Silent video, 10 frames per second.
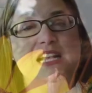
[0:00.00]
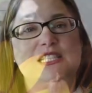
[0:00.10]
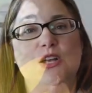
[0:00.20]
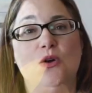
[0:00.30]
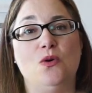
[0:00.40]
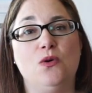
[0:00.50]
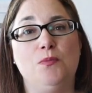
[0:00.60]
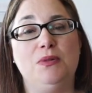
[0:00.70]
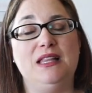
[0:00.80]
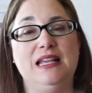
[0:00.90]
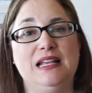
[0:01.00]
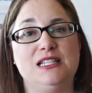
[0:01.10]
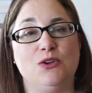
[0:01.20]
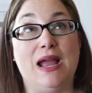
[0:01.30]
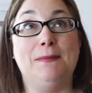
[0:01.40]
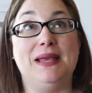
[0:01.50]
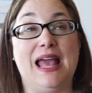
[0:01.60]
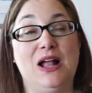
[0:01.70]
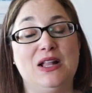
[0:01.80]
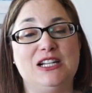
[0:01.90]
So please, or
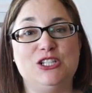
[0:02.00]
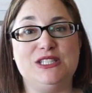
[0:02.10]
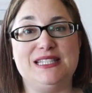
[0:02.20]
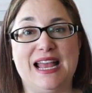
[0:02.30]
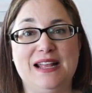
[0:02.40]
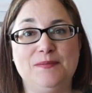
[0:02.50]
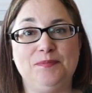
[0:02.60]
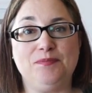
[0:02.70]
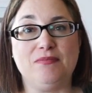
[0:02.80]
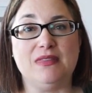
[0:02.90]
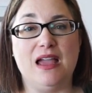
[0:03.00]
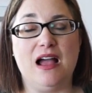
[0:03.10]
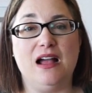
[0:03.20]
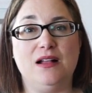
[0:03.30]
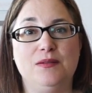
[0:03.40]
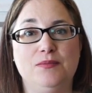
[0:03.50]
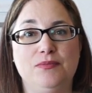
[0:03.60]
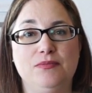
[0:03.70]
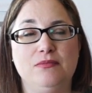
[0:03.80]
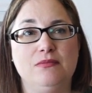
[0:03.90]
MCAL, I should say,
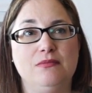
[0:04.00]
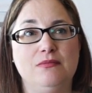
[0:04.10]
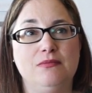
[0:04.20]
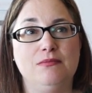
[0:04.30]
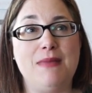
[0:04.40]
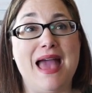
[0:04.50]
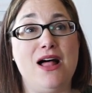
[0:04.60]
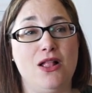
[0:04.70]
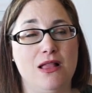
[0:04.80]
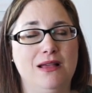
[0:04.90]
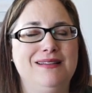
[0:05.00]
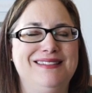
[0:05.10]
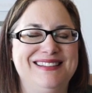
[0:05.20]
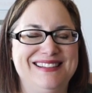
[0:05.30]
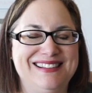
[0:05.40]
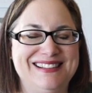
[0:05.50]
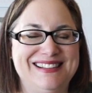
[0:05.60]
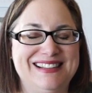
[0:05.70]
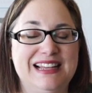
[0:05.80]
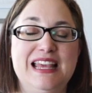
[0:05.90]
Mal,
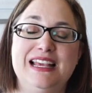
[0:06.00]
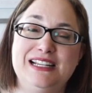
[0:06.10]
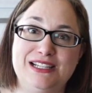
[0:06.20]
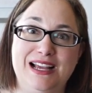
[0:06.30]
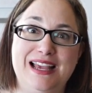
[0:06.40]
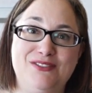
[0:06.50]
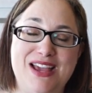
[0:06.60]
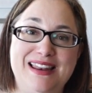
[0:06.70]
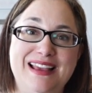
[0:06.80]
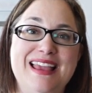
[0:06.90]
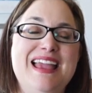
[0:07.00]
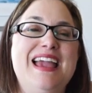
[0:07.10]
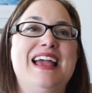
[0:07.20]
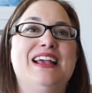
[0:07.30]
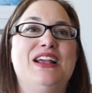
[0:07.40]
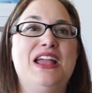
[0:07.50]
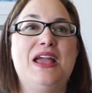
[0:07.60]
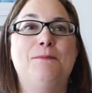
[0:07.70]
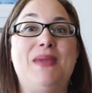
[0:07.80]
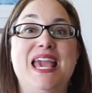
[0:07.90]
you tell I have a headache,
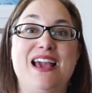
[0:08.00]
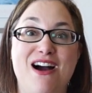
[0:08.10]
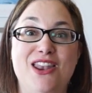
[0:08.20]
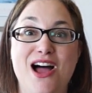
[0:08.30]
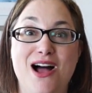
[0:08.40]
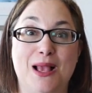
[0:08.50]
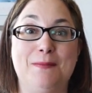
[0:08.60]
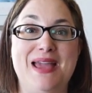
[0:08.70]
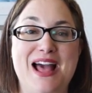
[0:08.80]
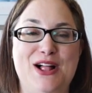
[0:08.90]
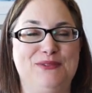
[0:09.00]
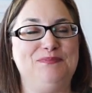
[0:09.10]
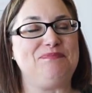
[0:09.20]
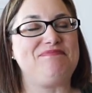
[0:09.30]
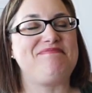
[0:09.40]
make along, Mal.